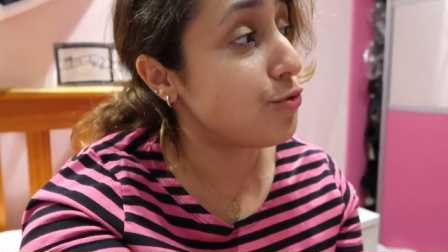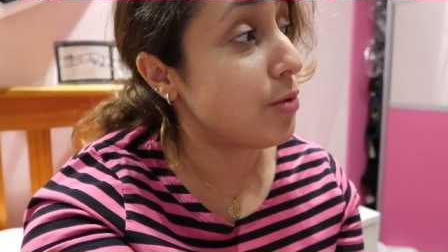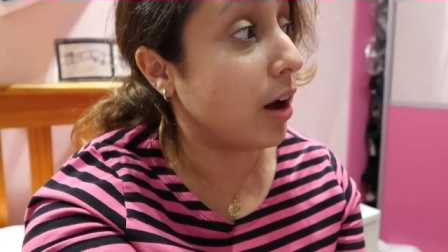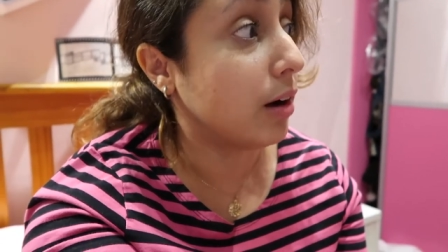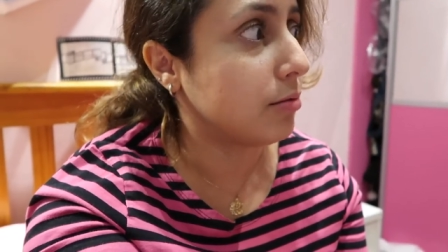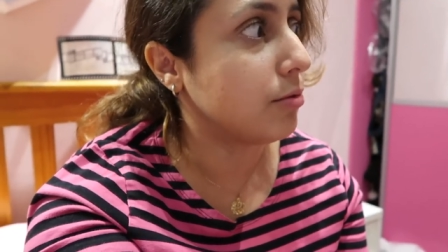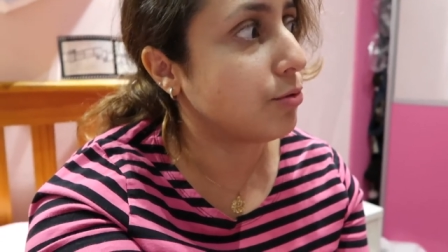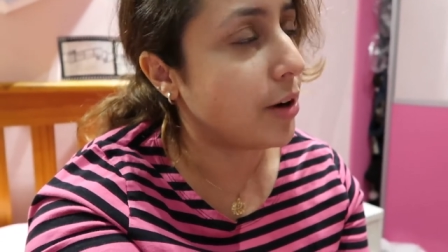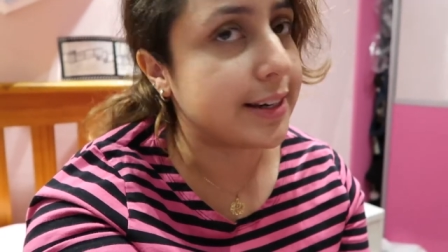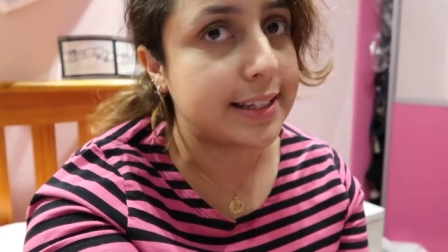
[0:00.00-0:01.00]

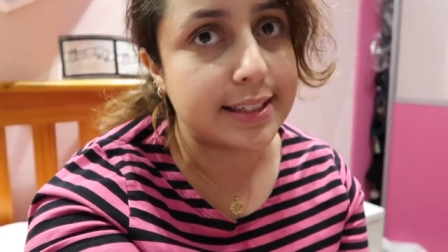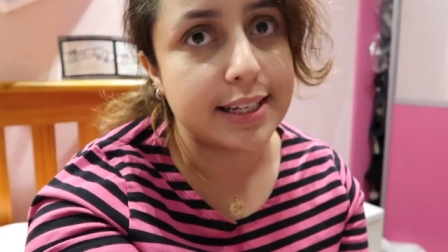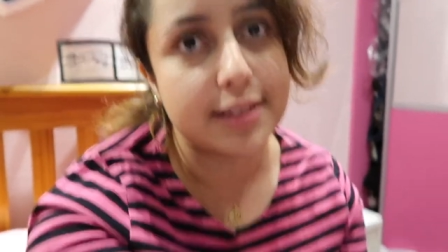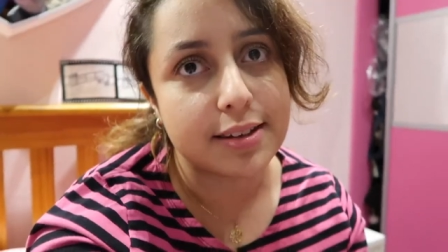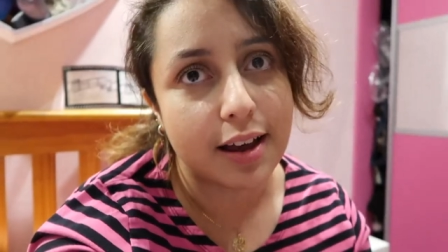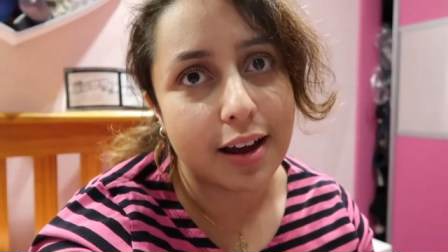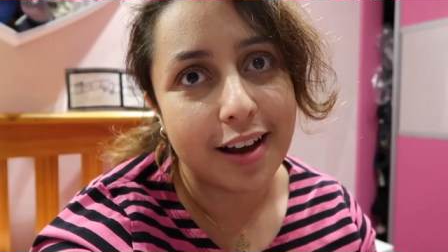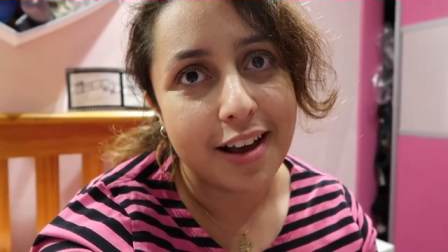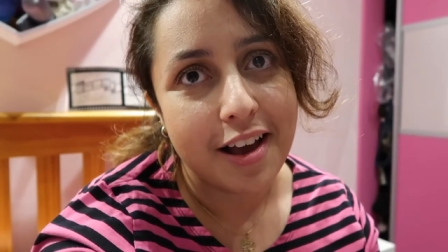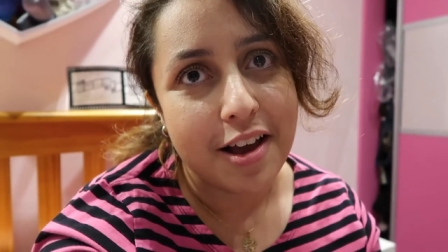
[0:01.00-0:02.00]
Frankenstein's
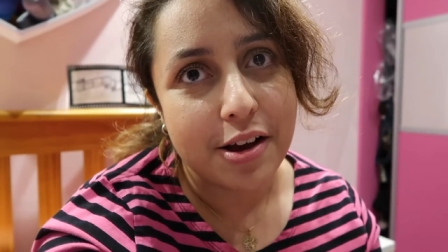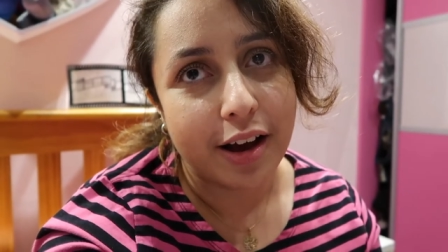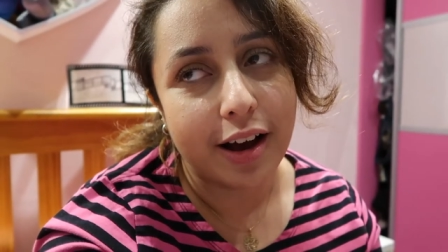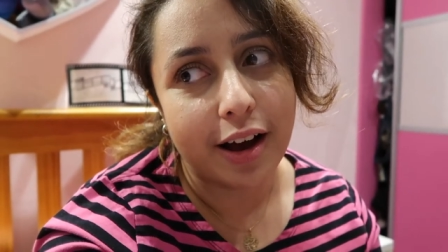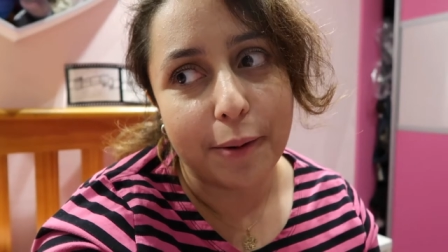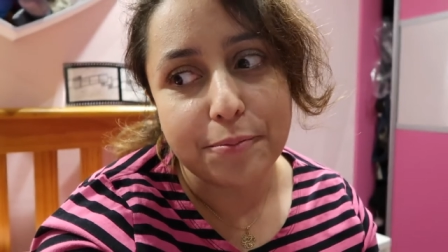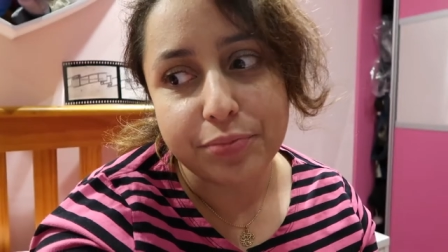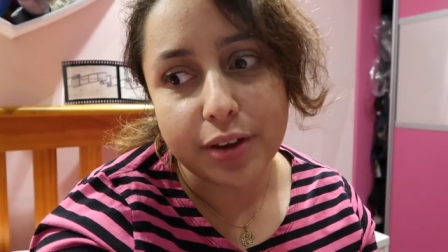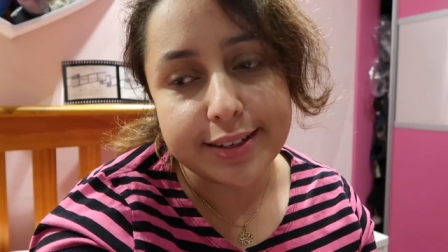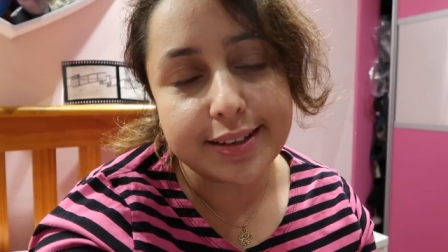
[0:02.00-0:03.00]

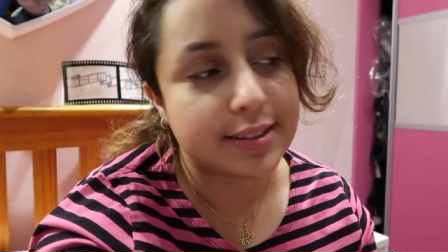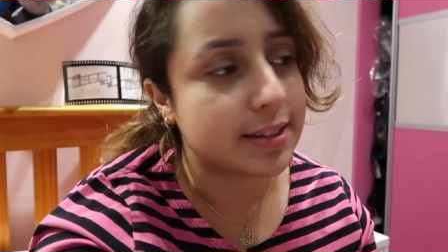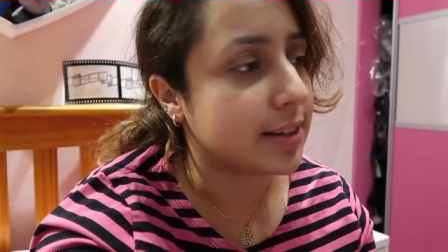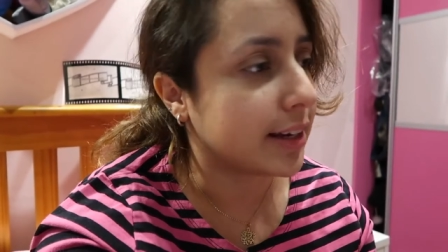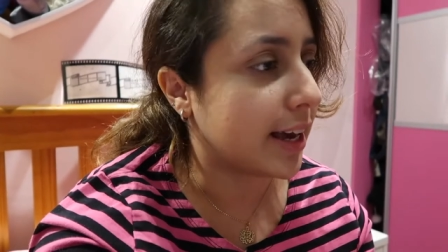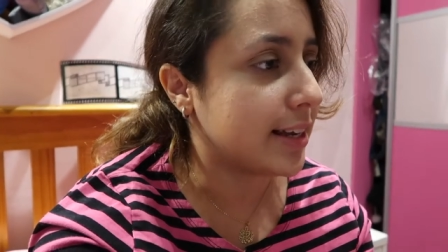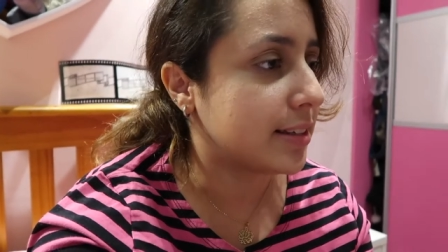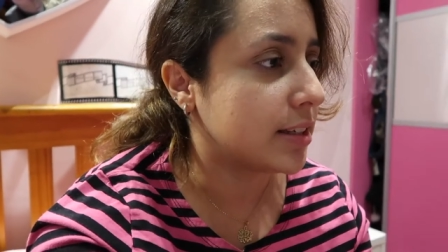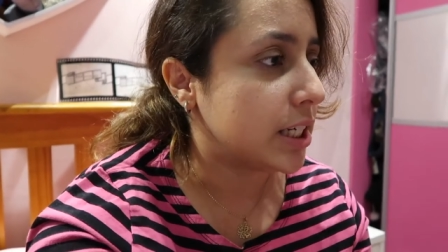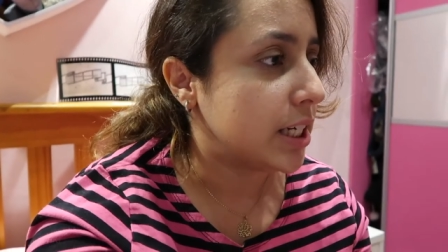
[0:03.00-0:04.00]
assistant, I
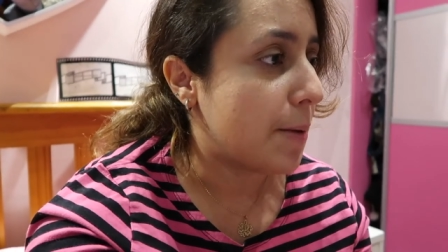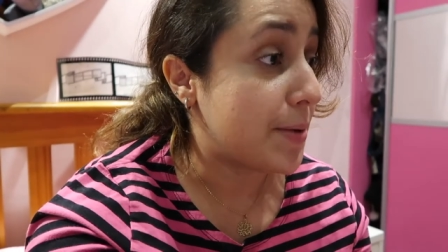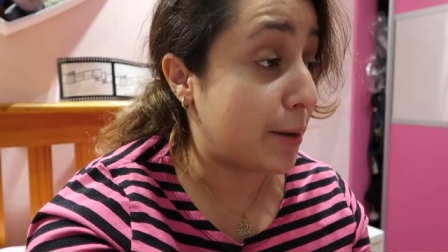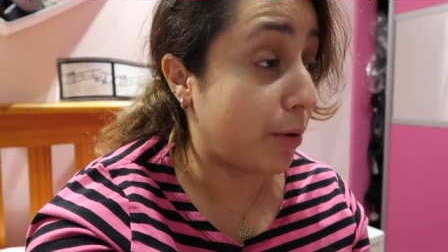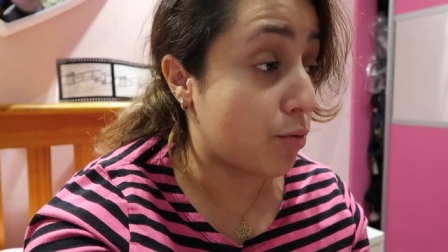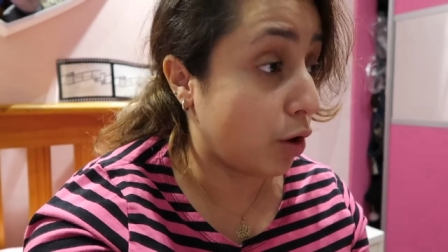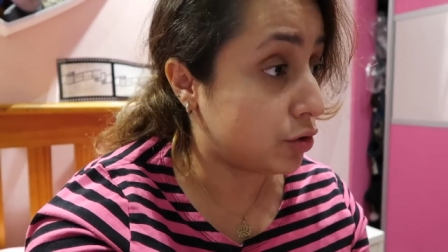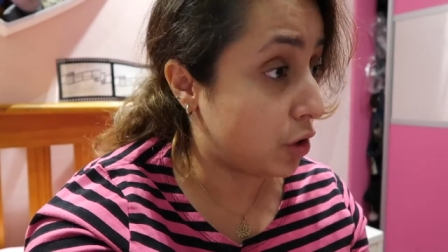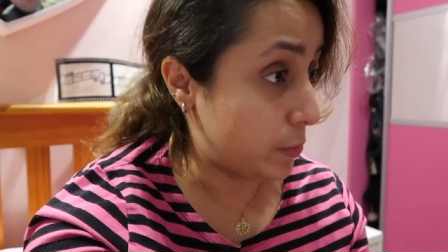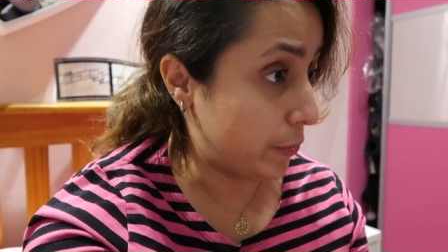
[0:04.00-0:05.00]
guess, played by
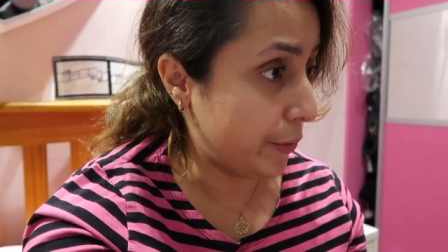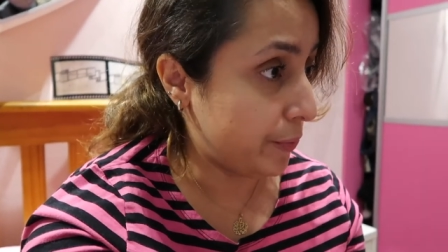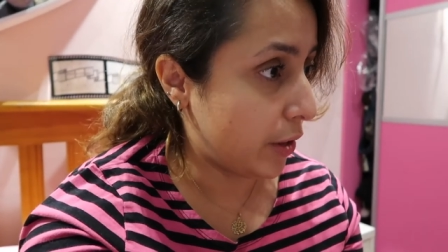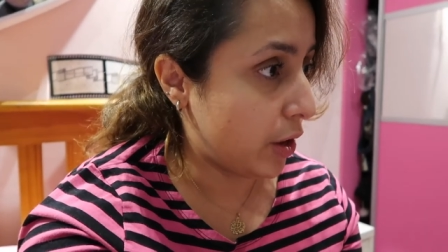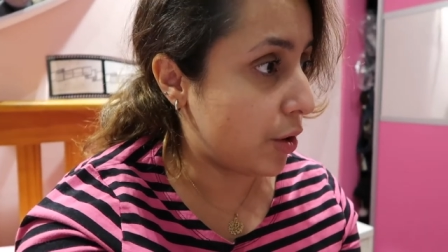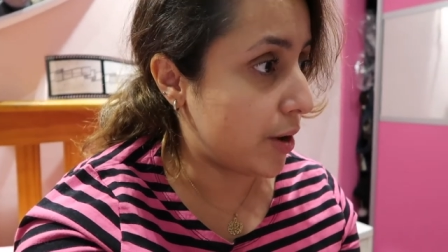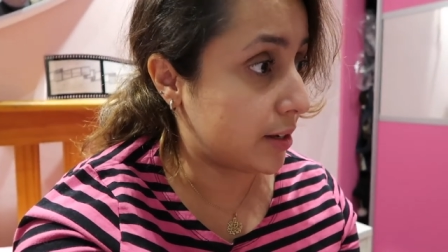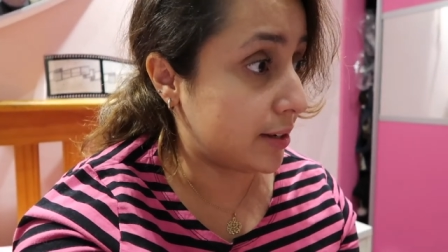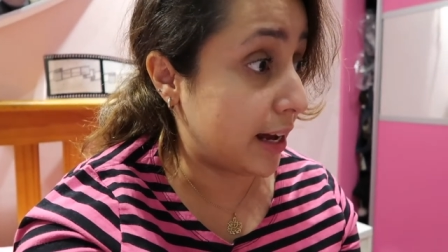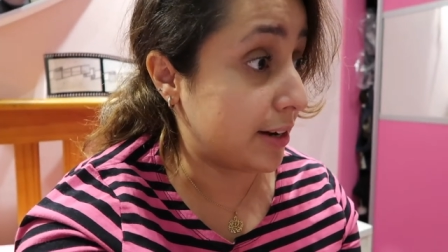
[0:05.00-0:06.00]
Ross Noble, who is
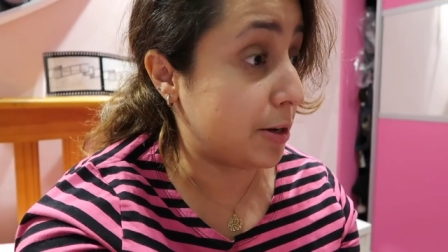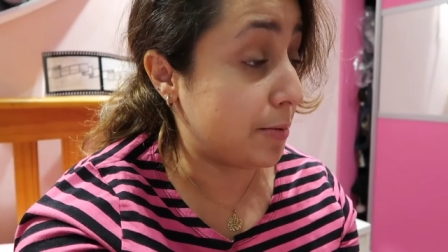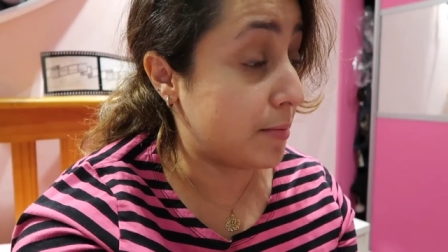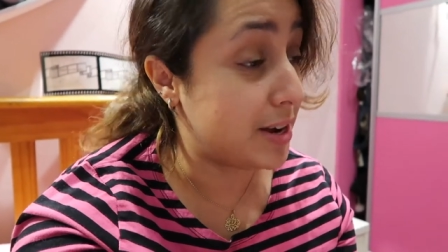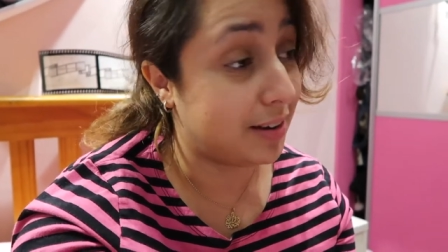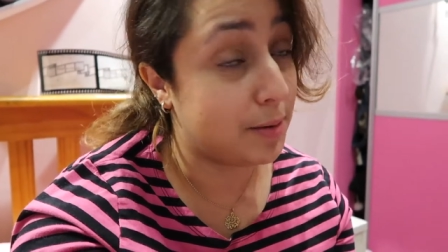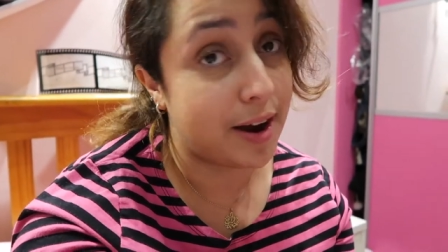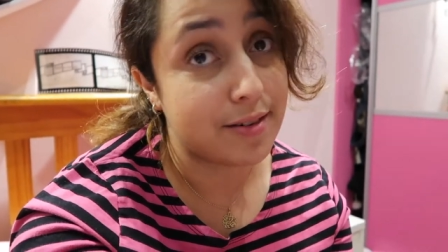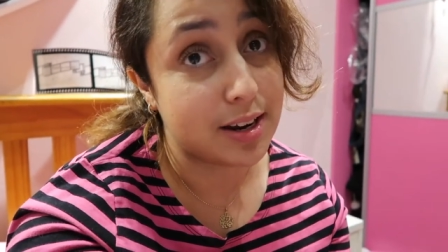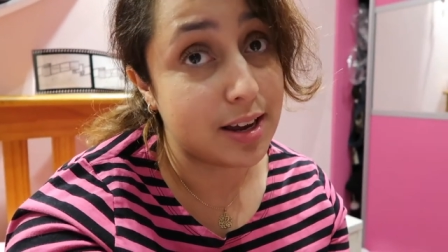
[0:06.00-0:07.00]
a stand-up comedian
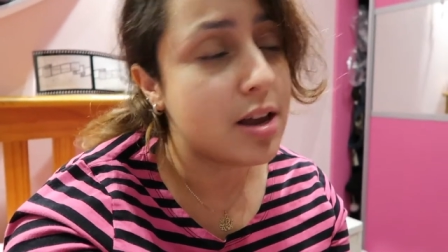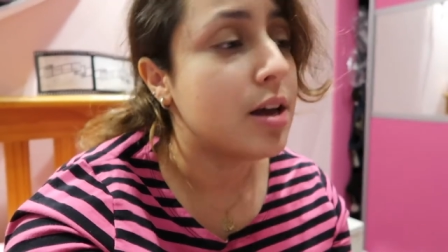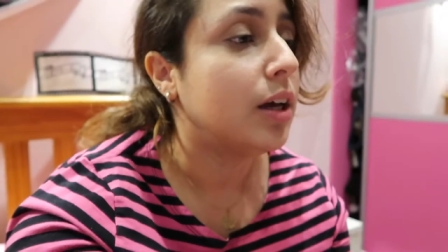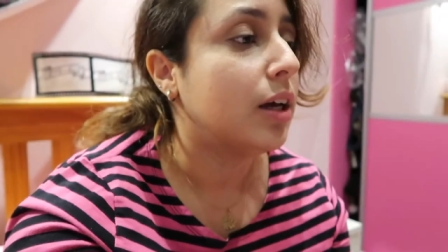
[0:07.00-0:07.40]
apparently.